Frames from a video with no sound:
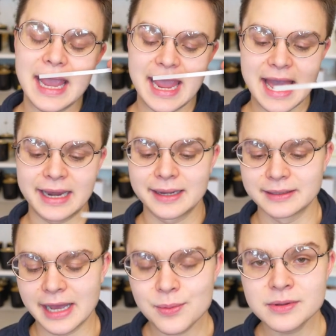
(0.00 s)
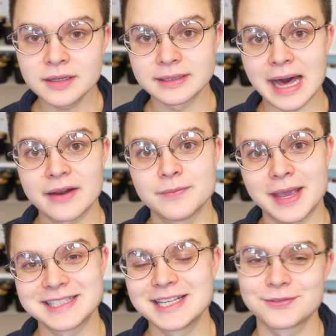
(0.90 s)
And like with a lot of
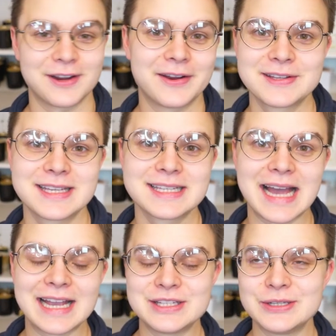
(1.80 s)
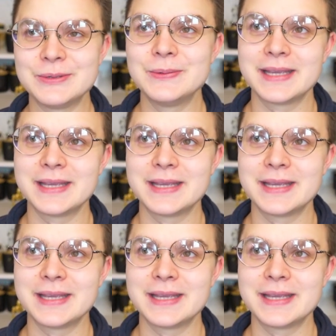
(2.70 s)
Makesy's fragrances, I do